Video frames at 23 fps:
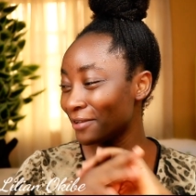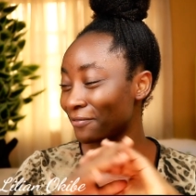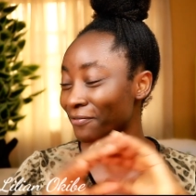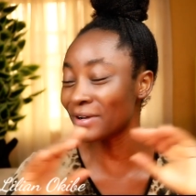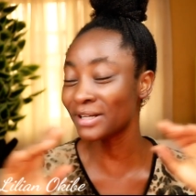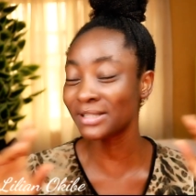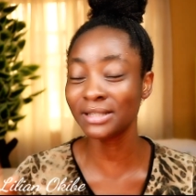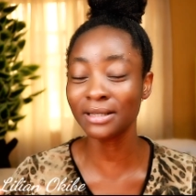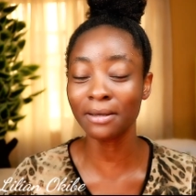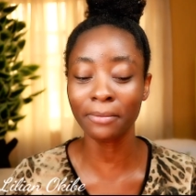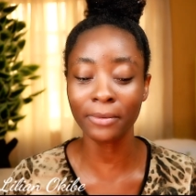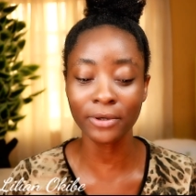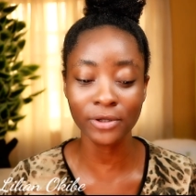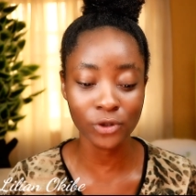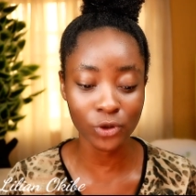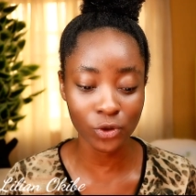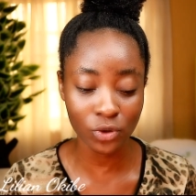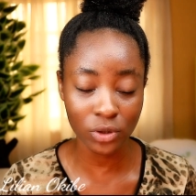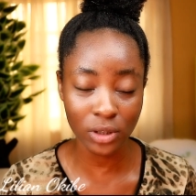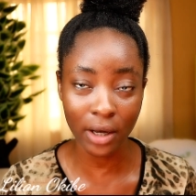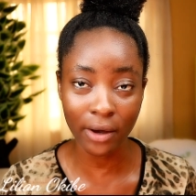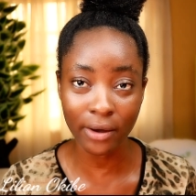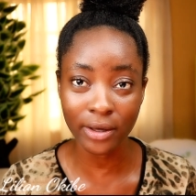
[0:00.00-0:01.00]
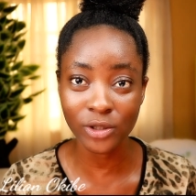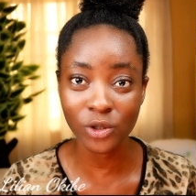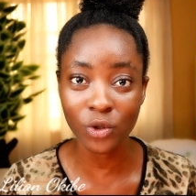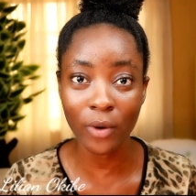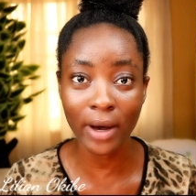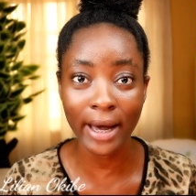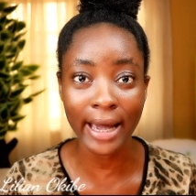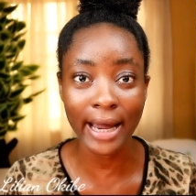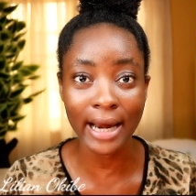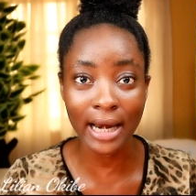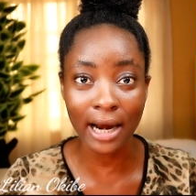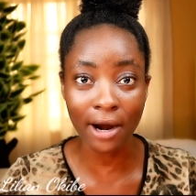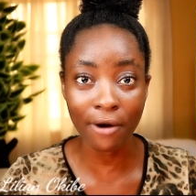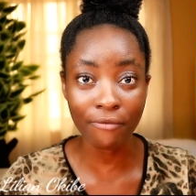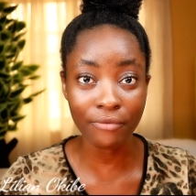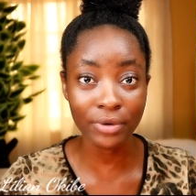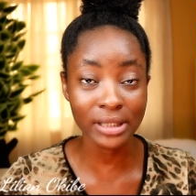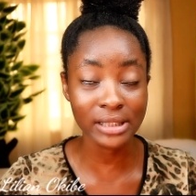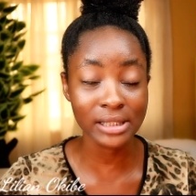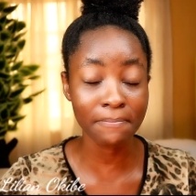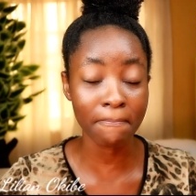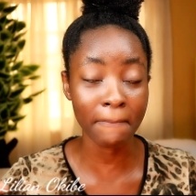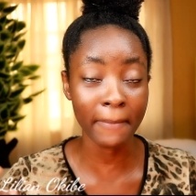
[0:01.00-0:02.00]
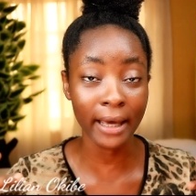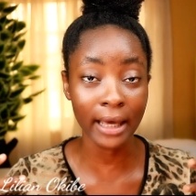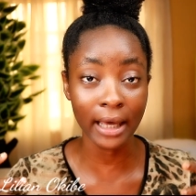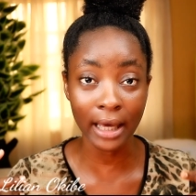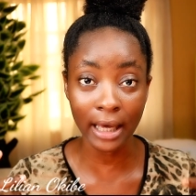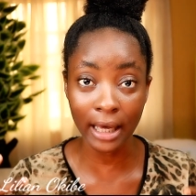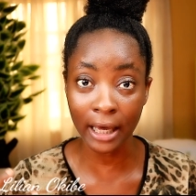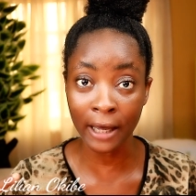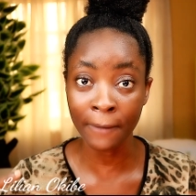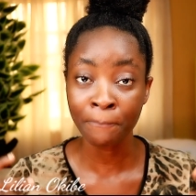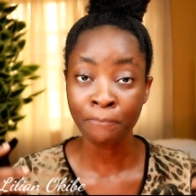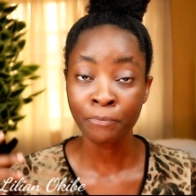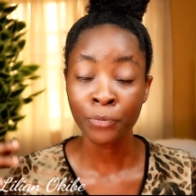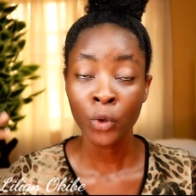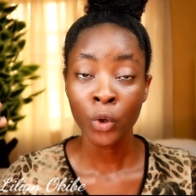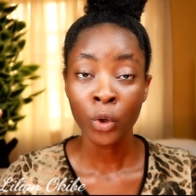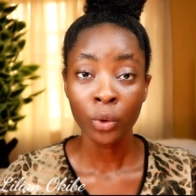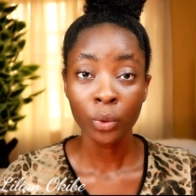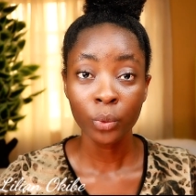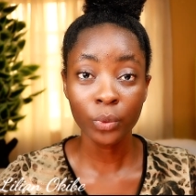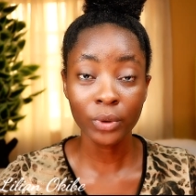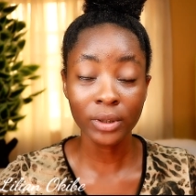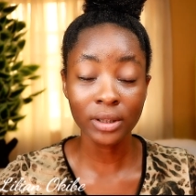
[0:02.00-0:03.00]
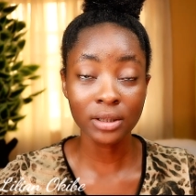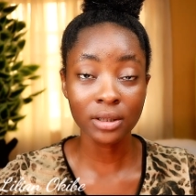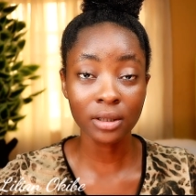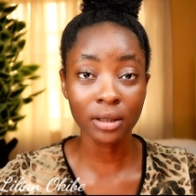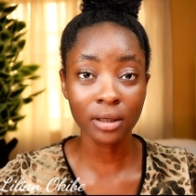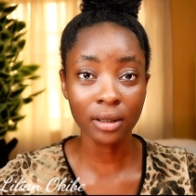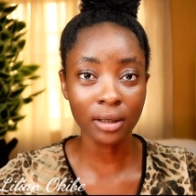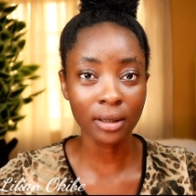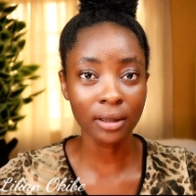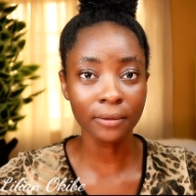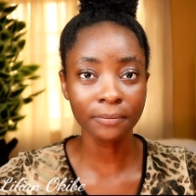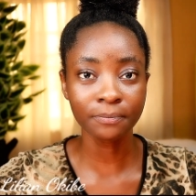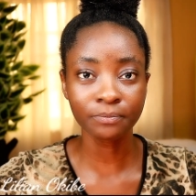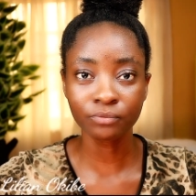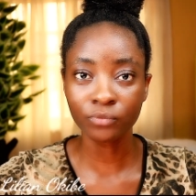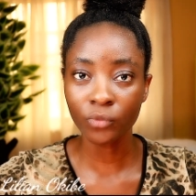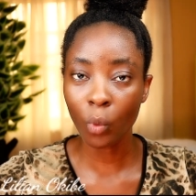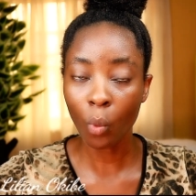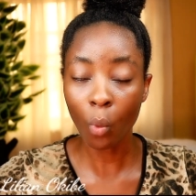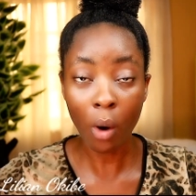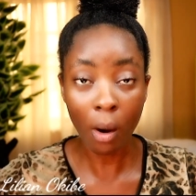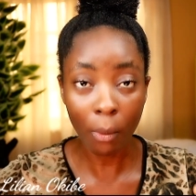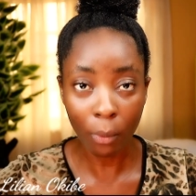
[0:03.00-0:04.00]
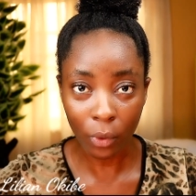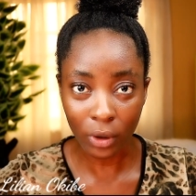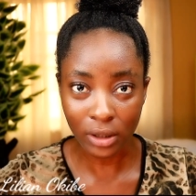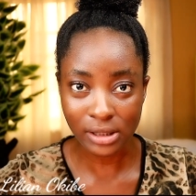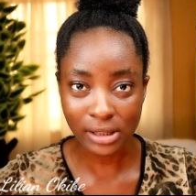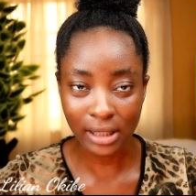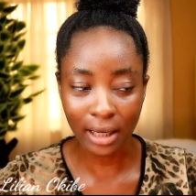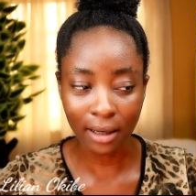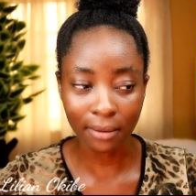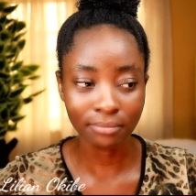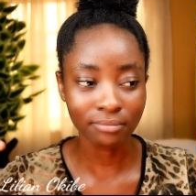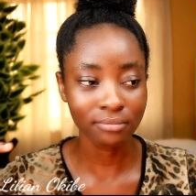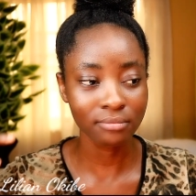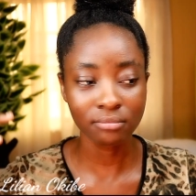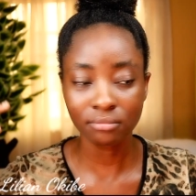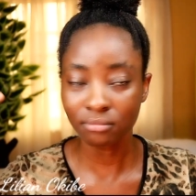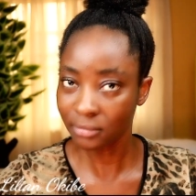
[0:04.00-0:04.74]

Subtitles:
the first thing I'm going to do now is go ahead and rinse my hair with warm water.